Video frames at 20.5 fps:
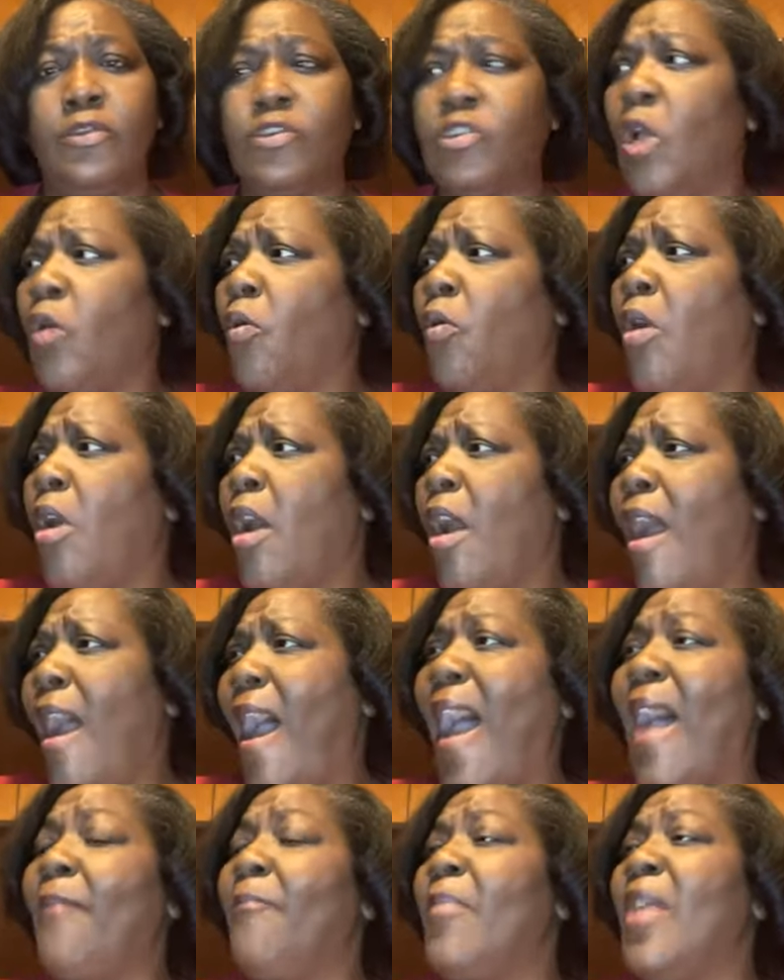So
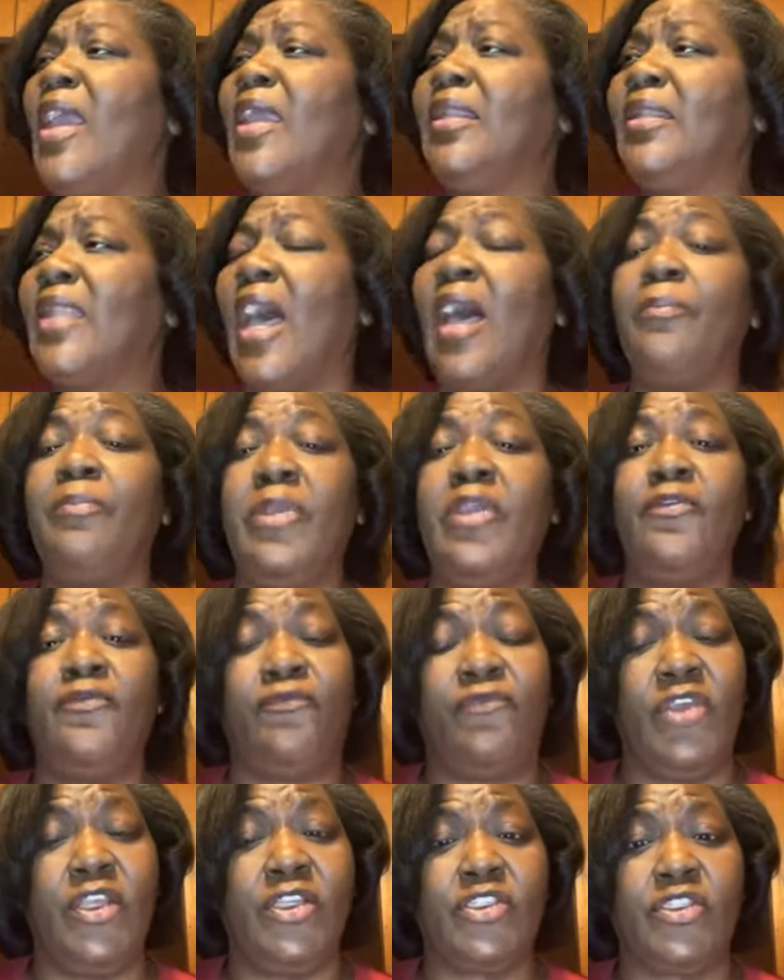I may not be
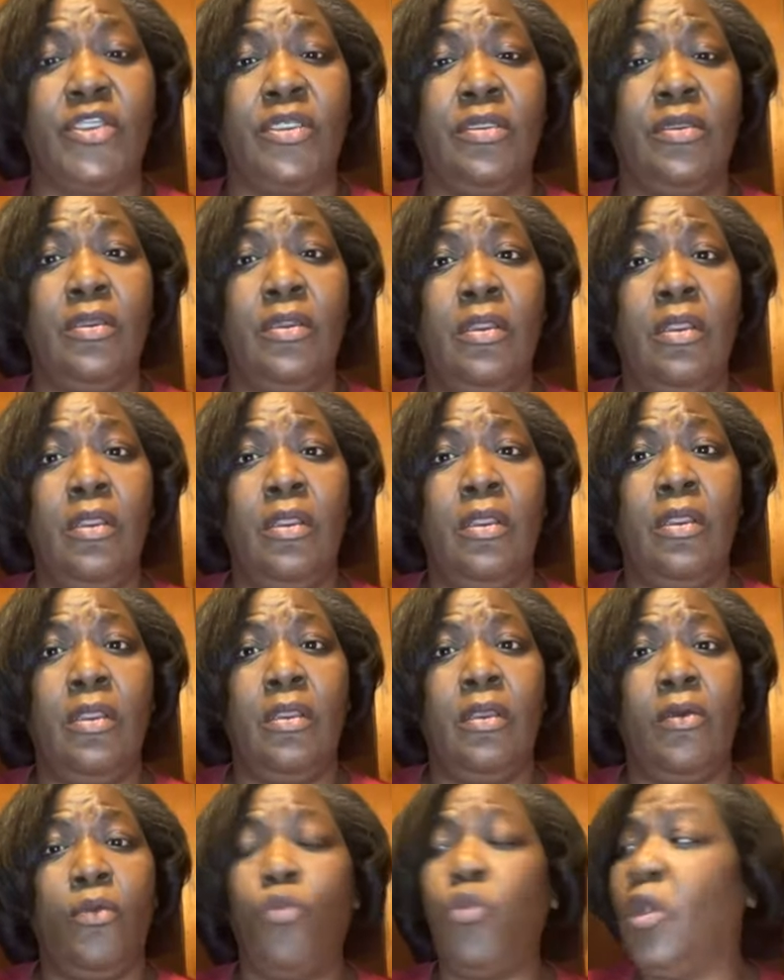fishing
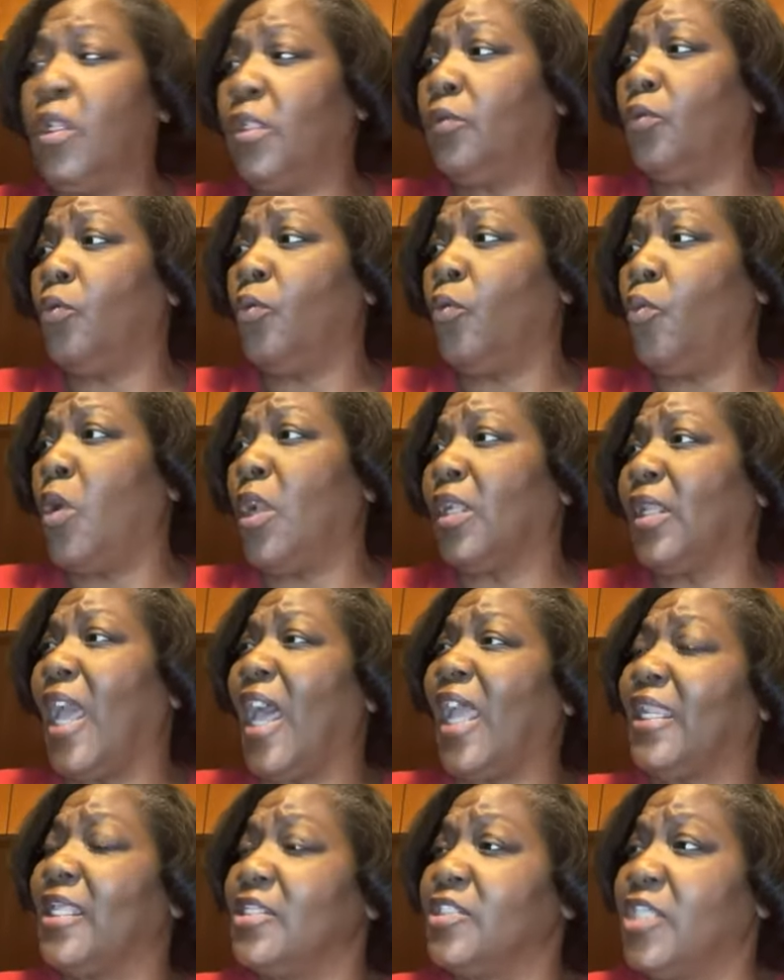with what
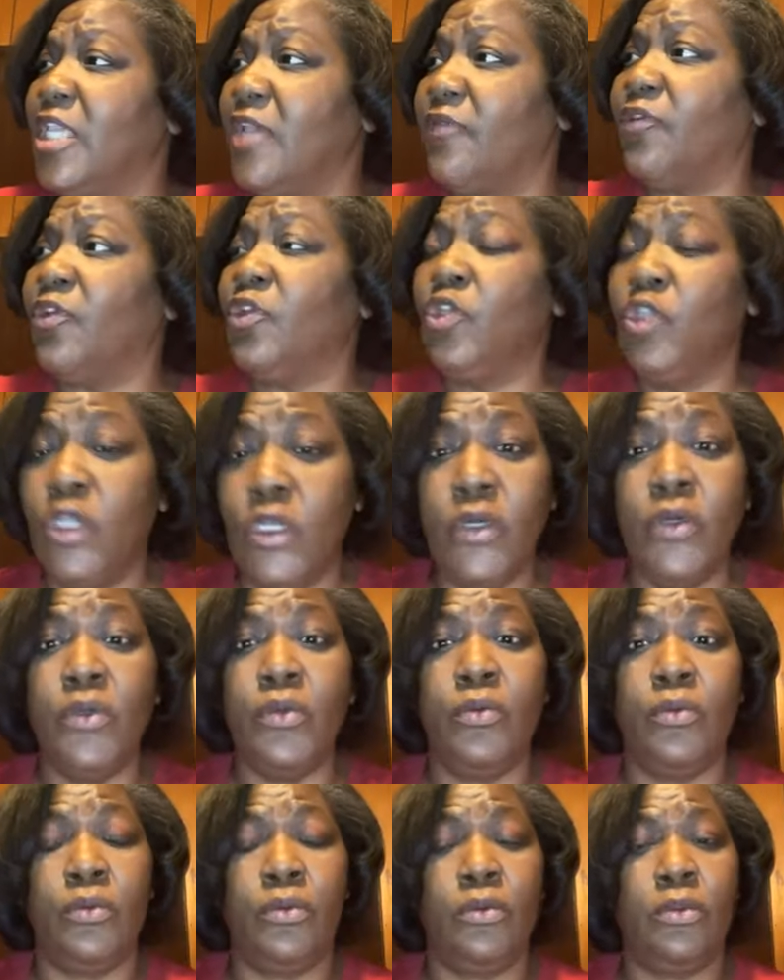God has given
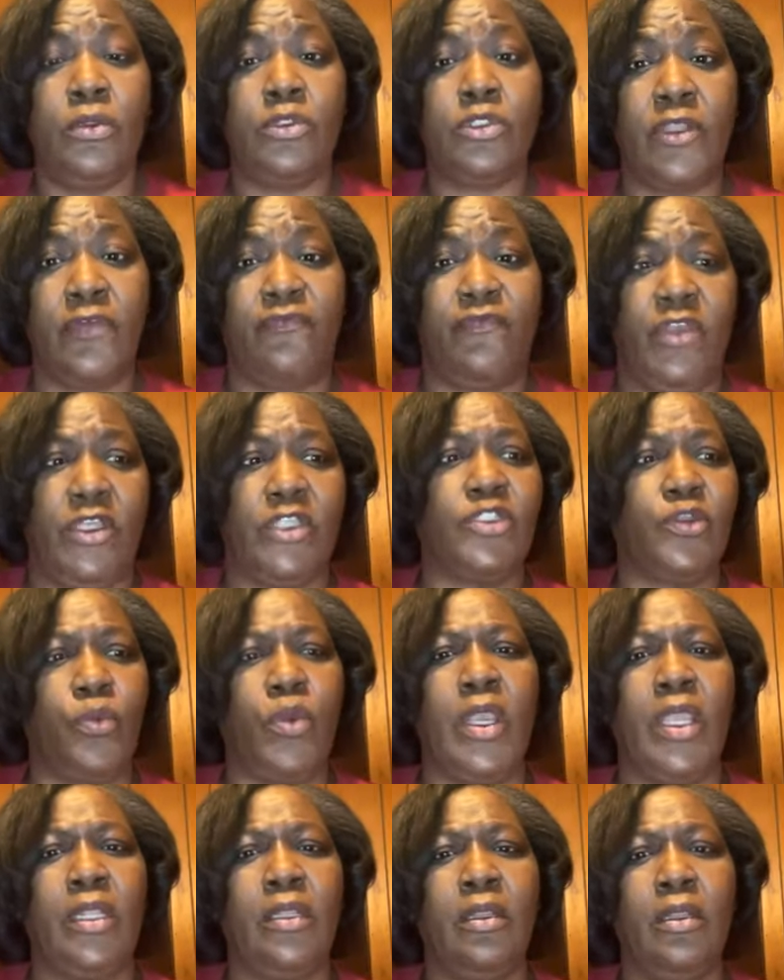you to fish
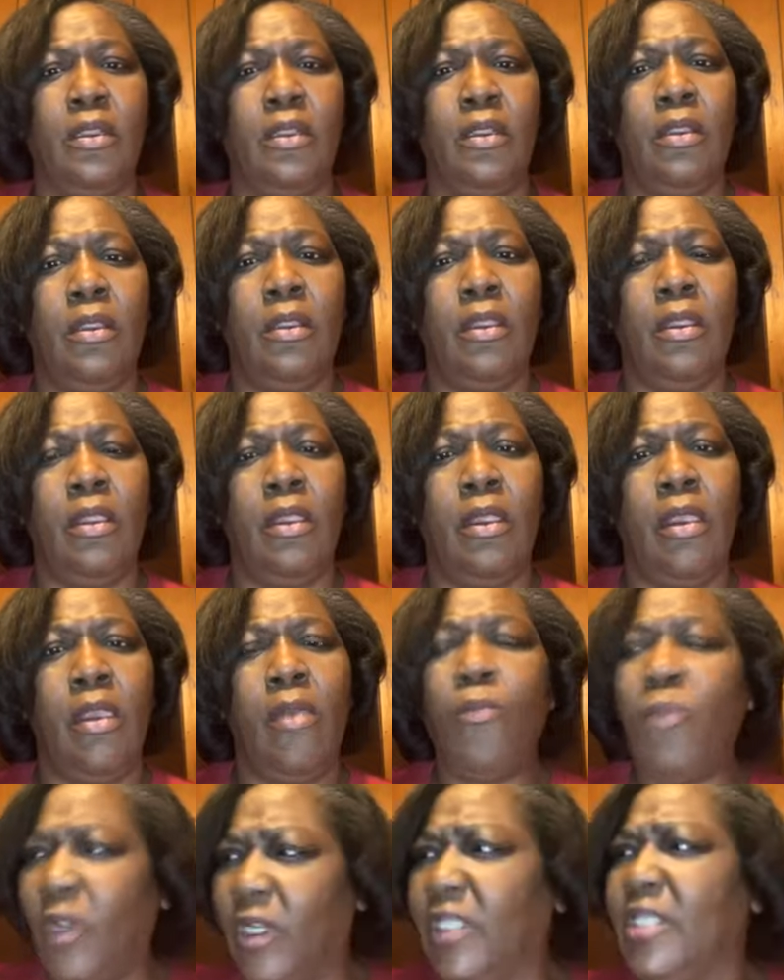with,
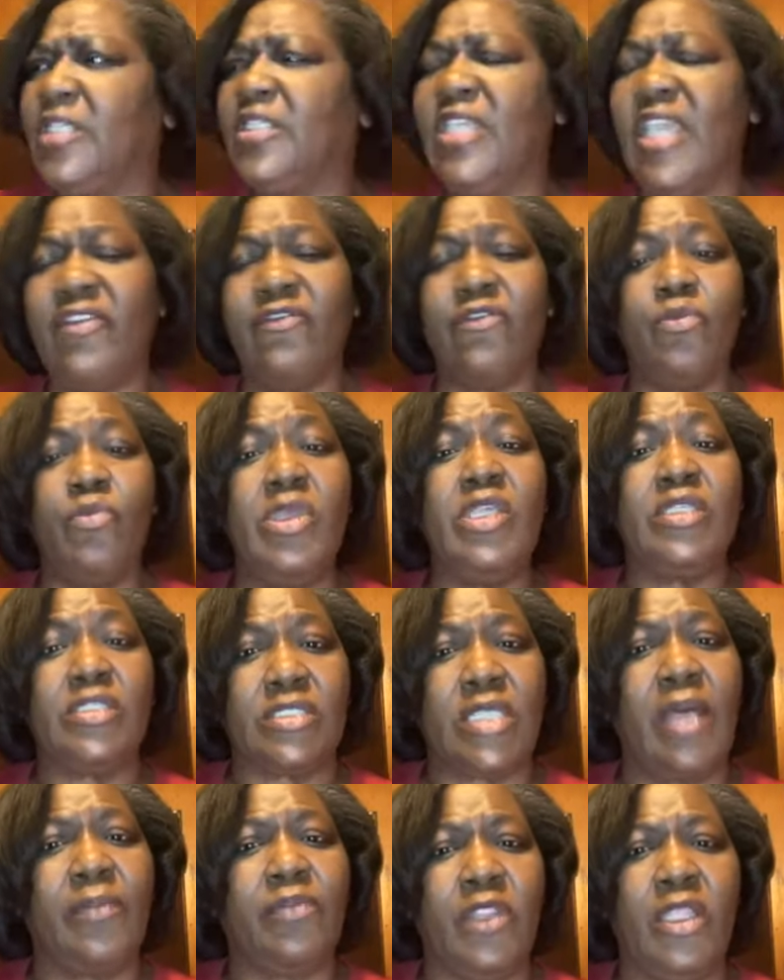but he's given me
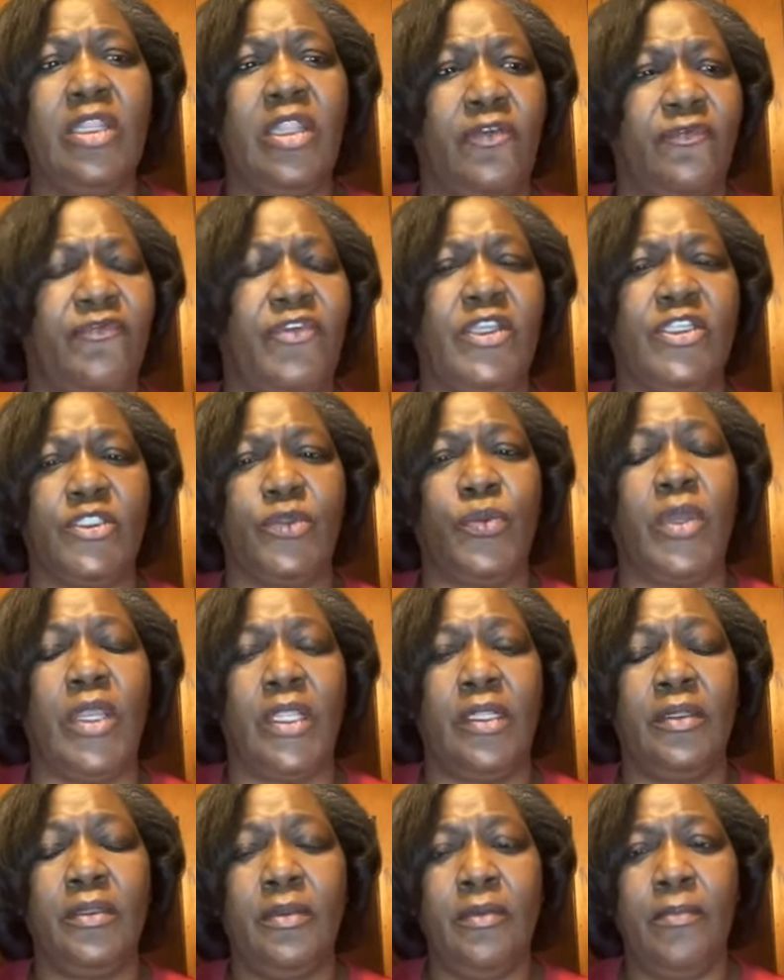something to fish
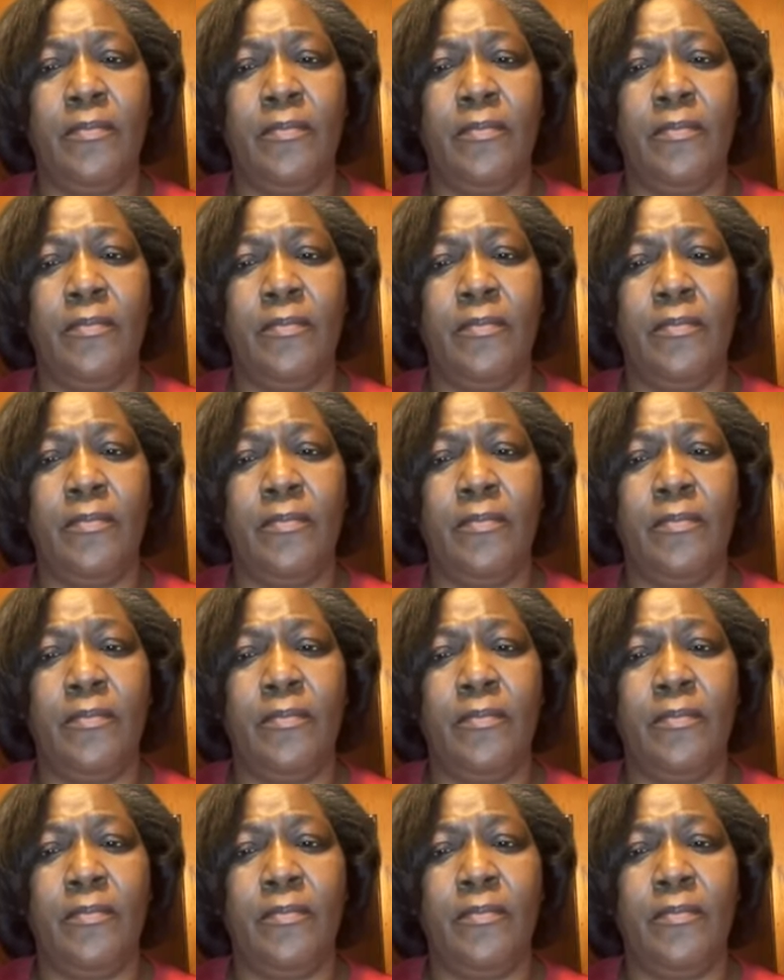with.